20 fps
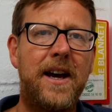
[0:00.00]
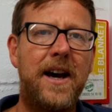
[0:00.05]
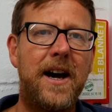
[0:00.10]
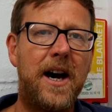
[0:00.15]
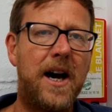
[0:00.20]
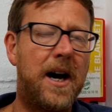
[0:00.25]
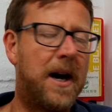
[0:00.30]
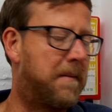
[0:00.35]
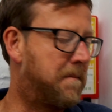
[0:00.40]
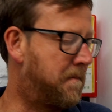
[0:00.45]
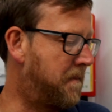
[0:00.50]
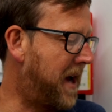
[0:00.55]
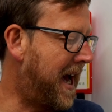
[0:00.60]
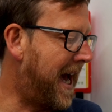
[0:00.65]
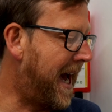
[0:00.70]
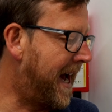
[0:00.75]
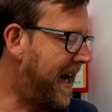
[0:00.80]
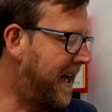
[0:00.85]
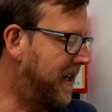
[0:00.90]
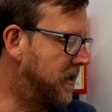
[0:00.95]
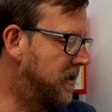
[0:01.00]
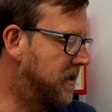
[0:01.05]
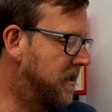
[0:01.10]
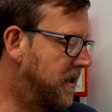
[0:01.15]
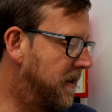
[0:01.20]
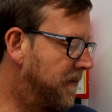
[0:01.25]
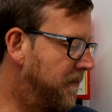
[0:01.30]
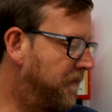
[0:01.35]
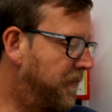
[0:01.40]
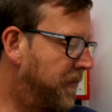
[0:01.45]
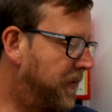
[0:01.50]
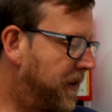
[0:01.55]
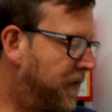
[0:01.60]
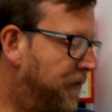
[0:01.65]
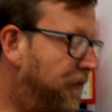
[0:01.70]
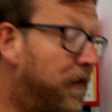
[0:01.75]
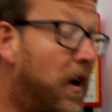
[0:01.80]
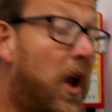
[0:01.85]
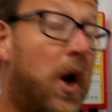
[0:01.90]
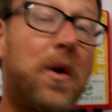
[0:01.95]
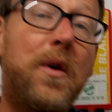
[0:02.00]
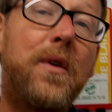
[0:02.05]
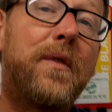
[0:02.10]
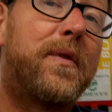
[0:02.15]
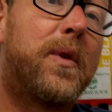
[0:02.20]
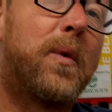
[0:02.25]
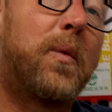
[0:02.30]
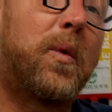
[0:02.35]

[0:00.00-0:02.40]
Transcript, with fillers: and the flow of the